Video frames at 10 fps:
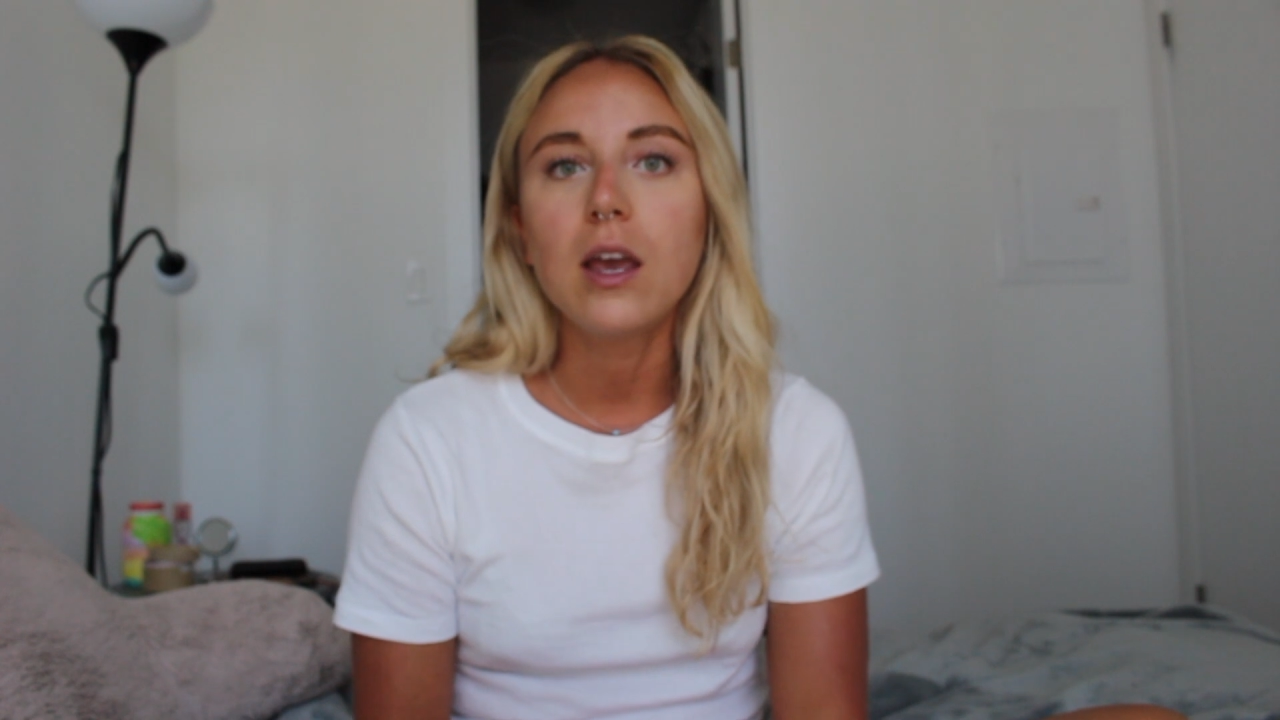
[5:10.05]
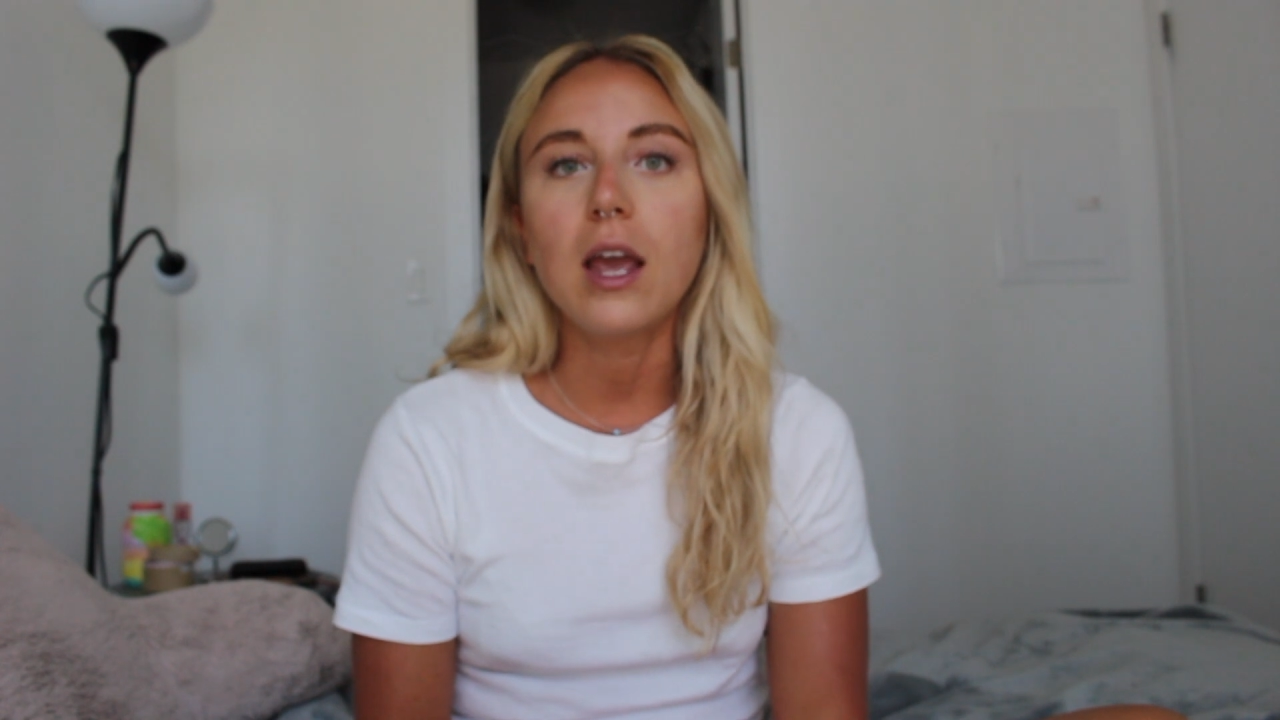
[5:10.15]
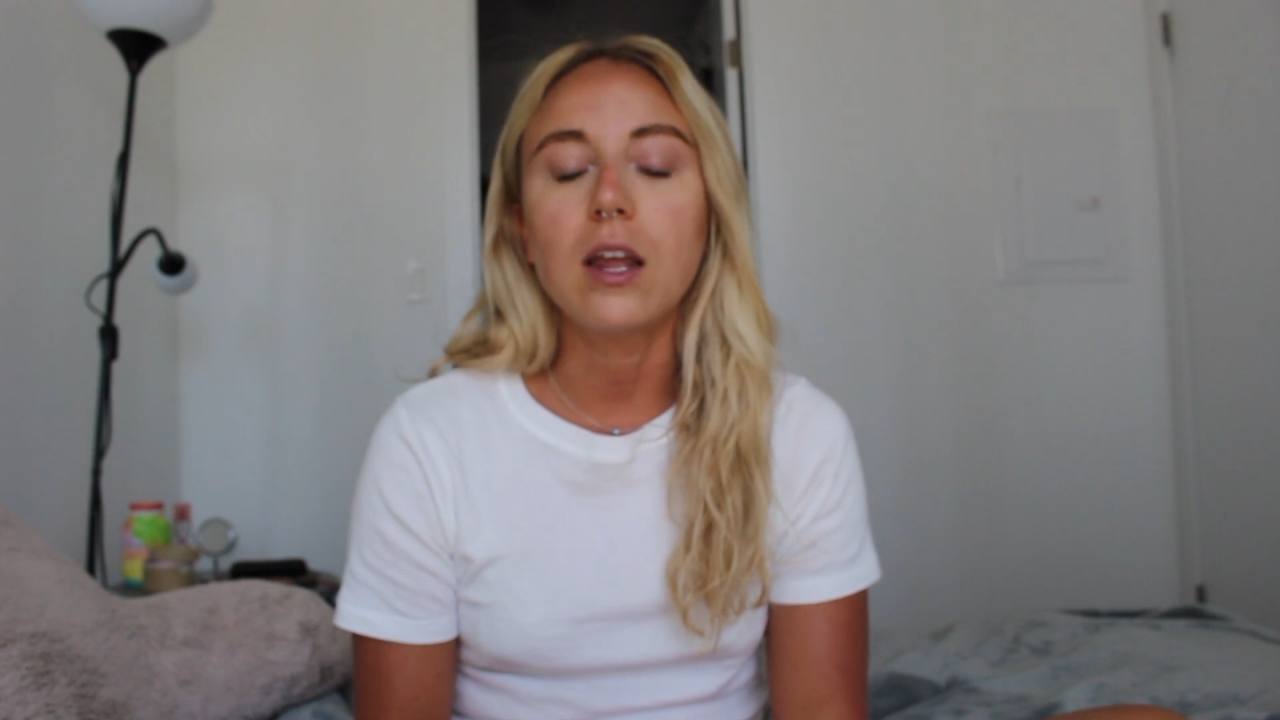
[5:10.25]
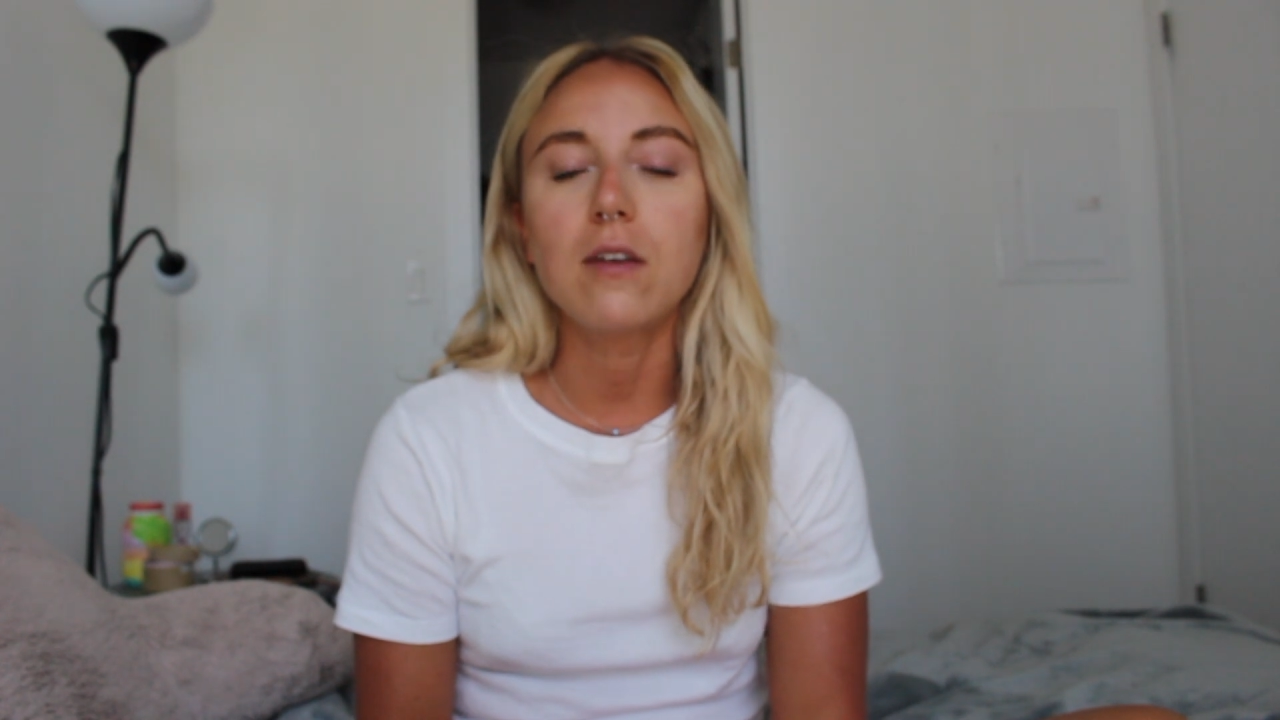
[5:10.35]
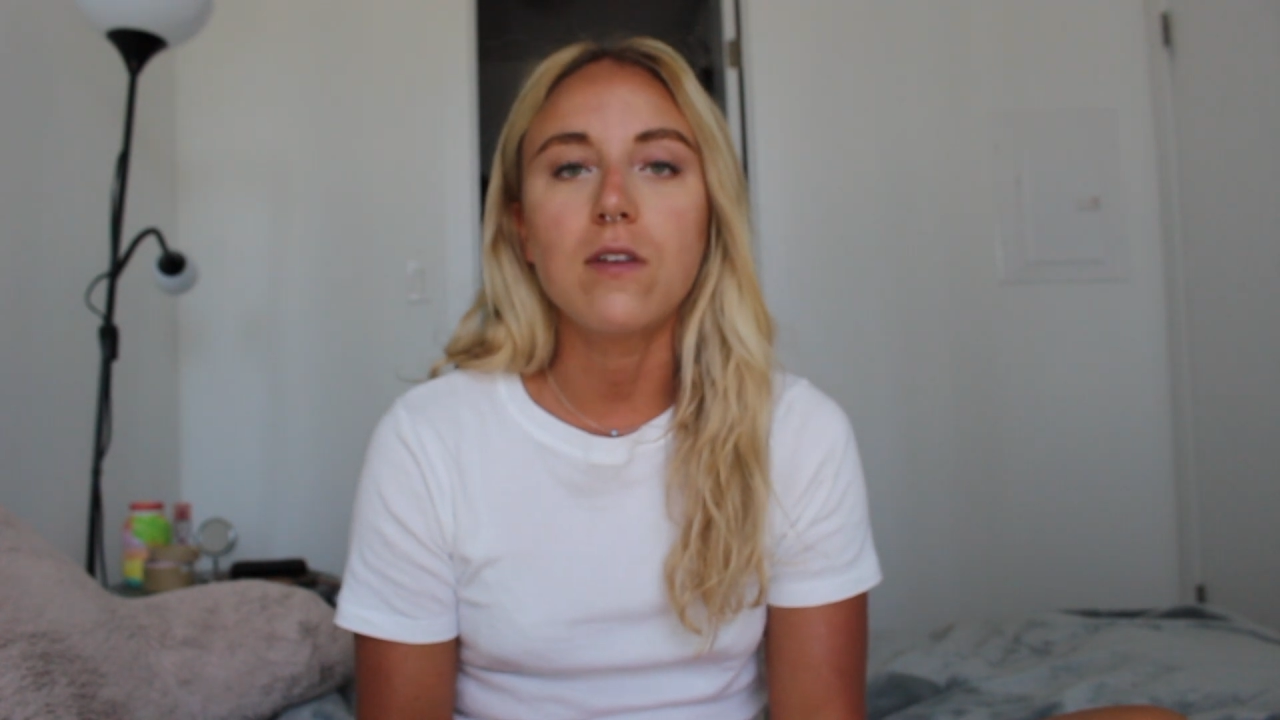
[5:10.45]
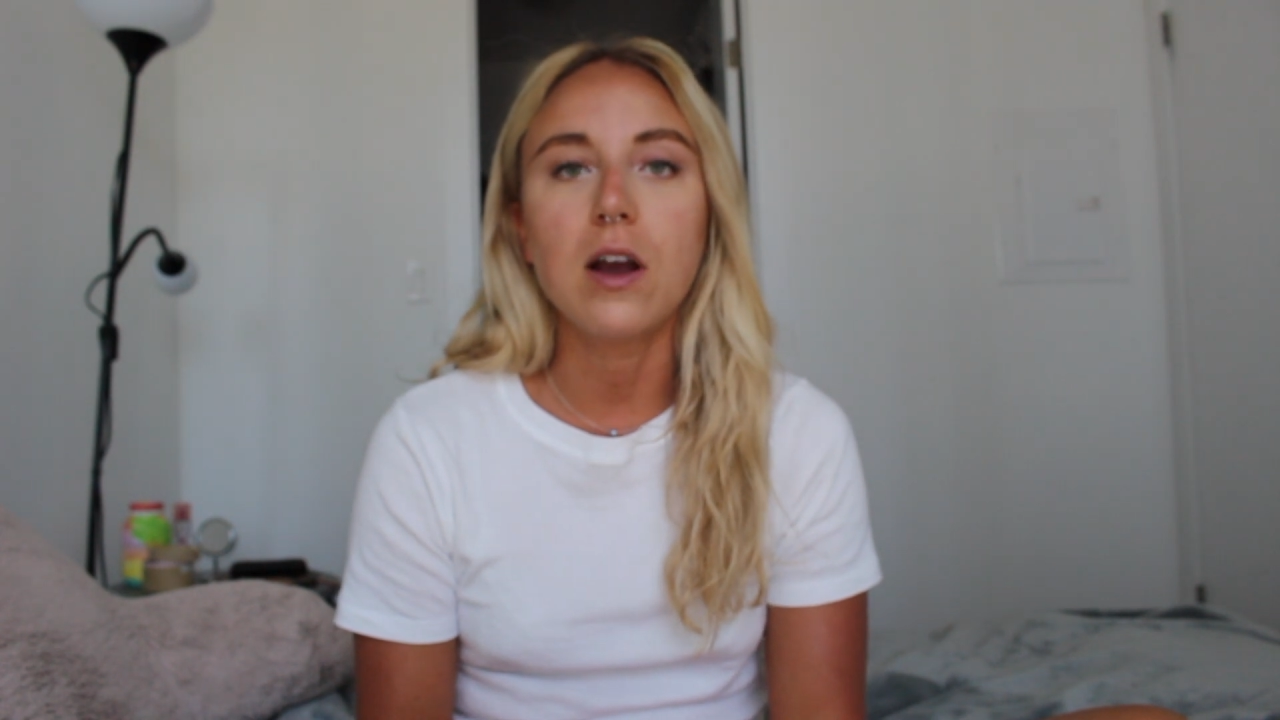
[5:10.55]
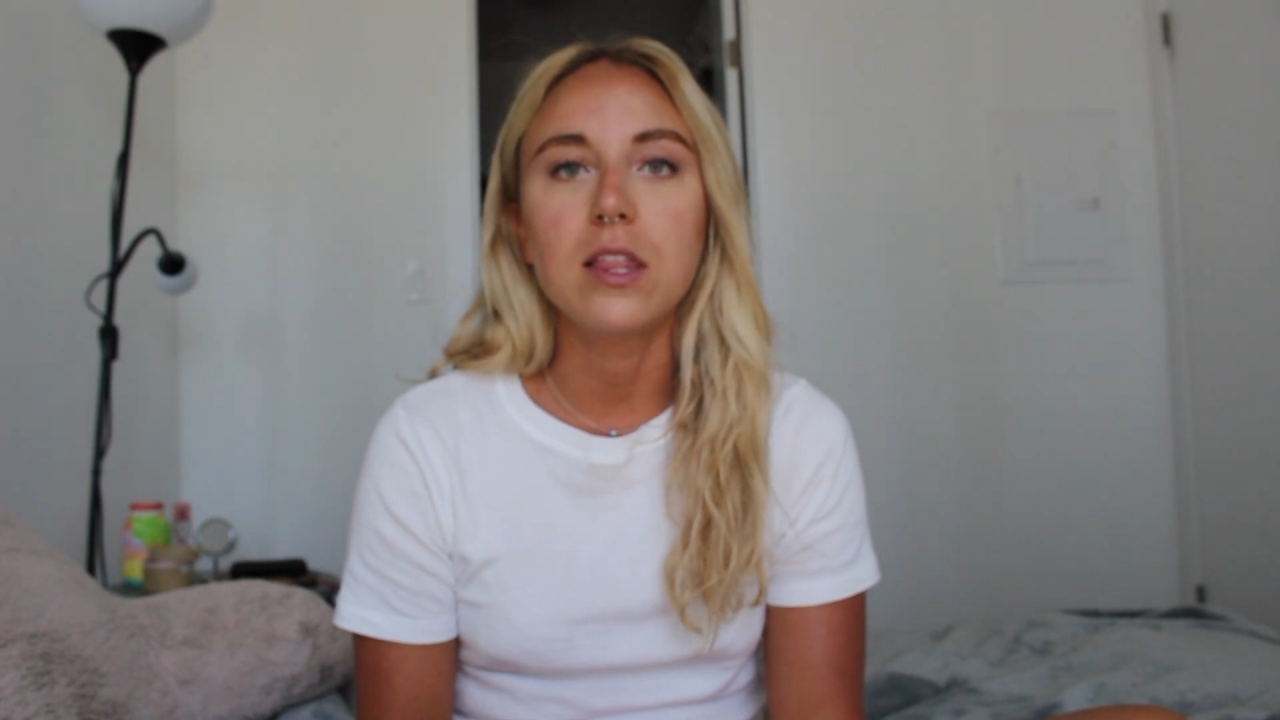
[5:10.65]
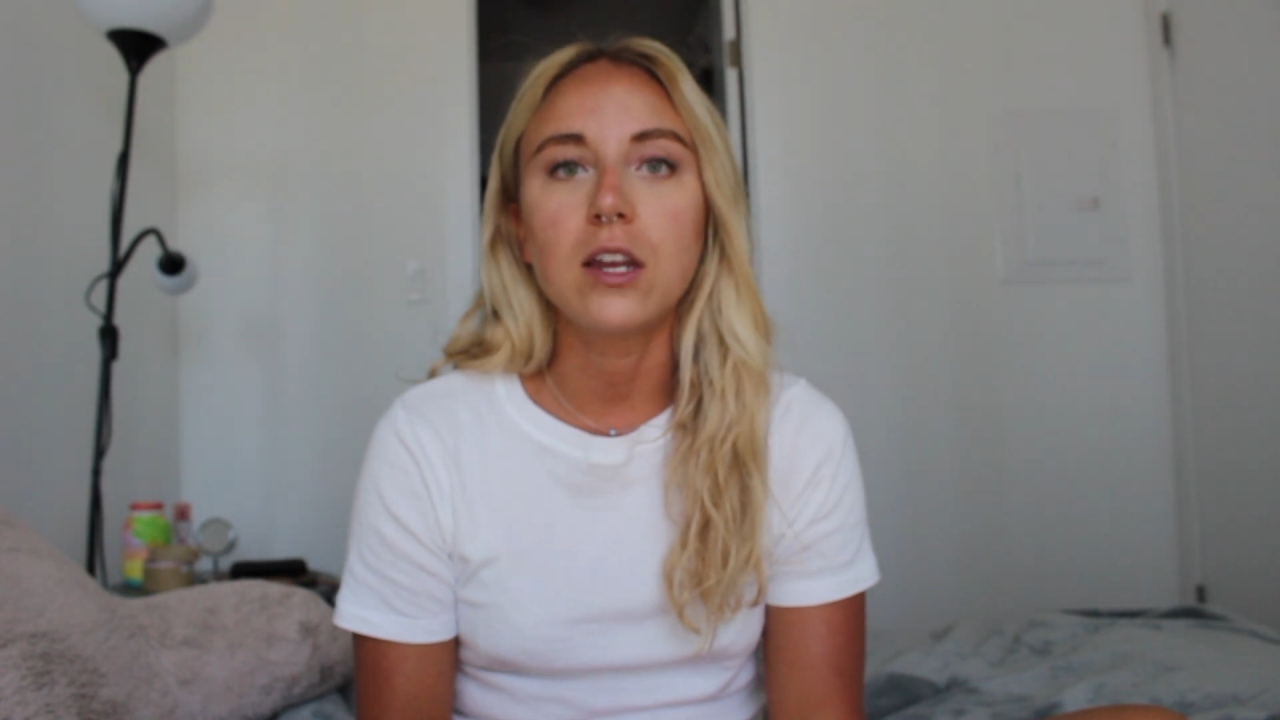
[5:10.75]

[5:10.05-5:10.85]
and I find